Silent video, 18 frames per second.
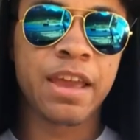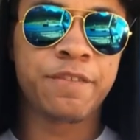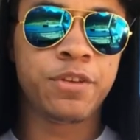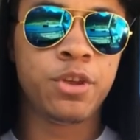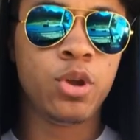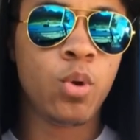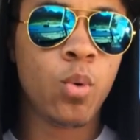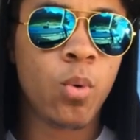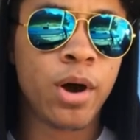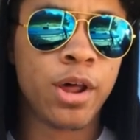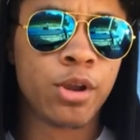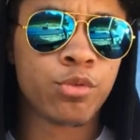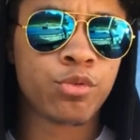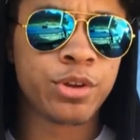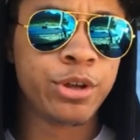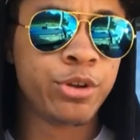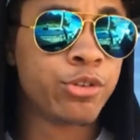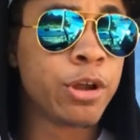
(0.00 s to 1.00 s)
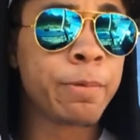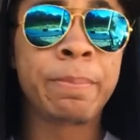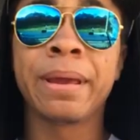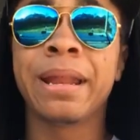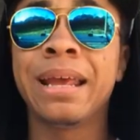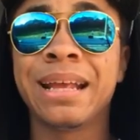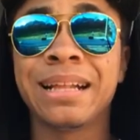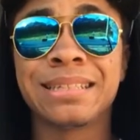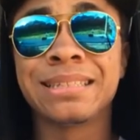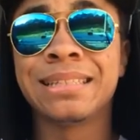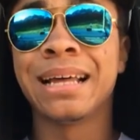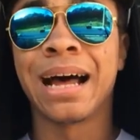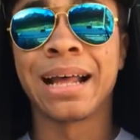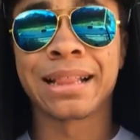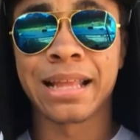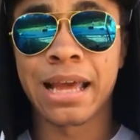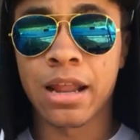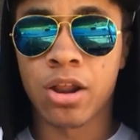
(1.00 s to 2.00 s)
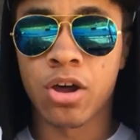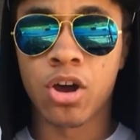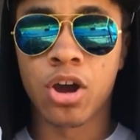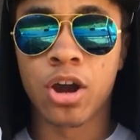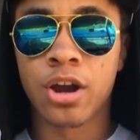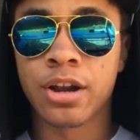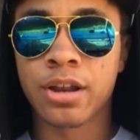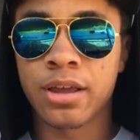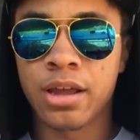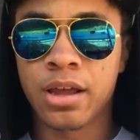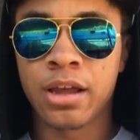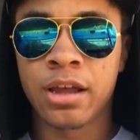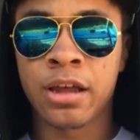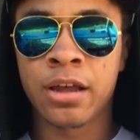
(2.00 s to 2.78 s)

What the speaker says: If you wanna re-grip it, it's not that hard.